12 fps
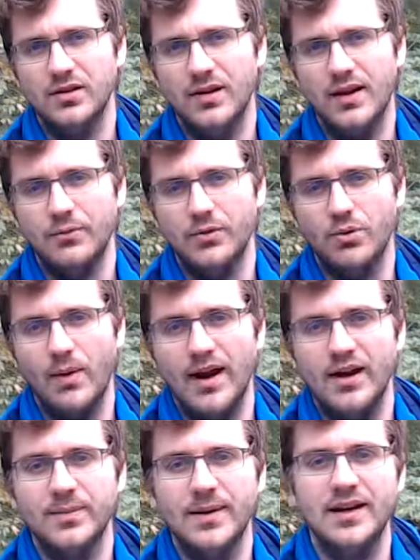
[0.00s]

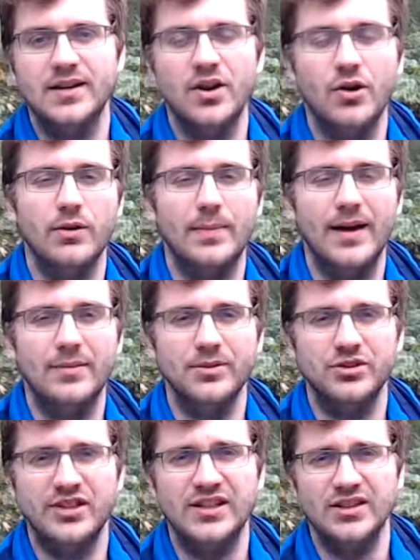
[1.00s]
required me to know about
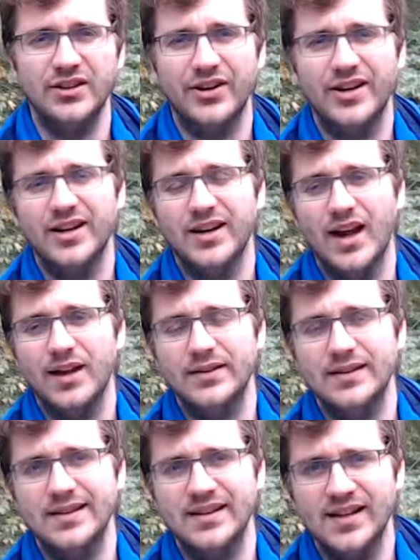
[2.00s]
machine learning kind of
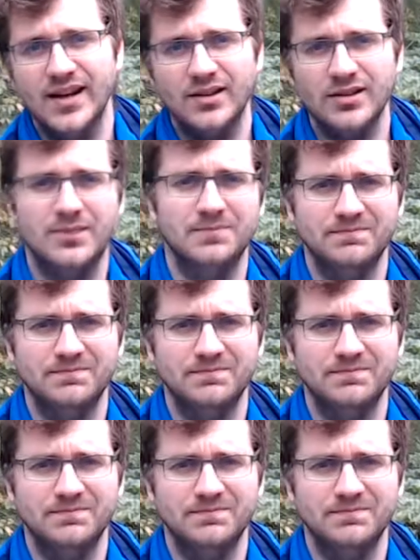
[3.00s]
in detail.